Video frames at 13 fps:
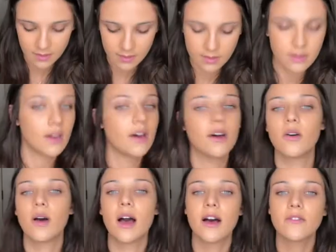
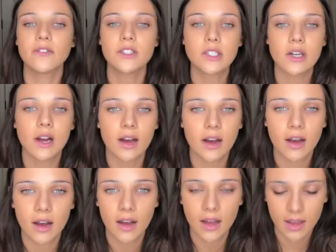So after
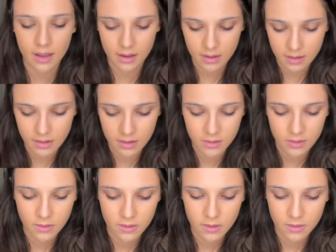I
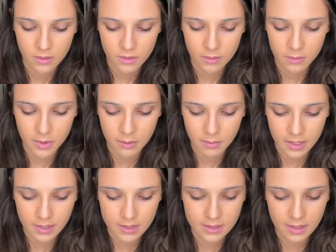put my
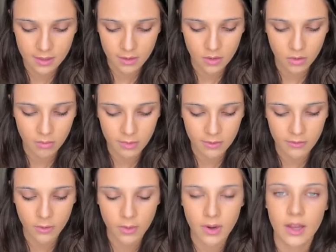concealer on my
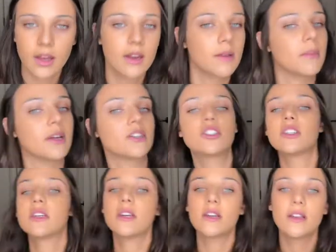forehead and my
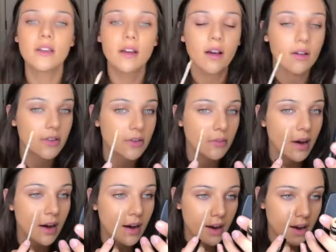chin, I'll do
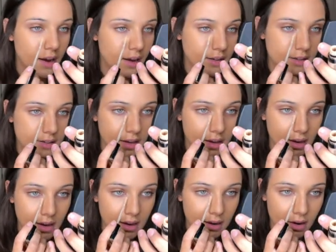my eyes,
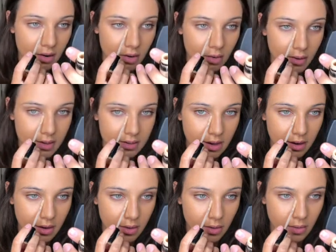and I'll always
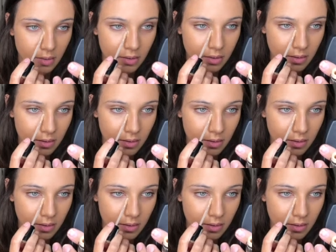go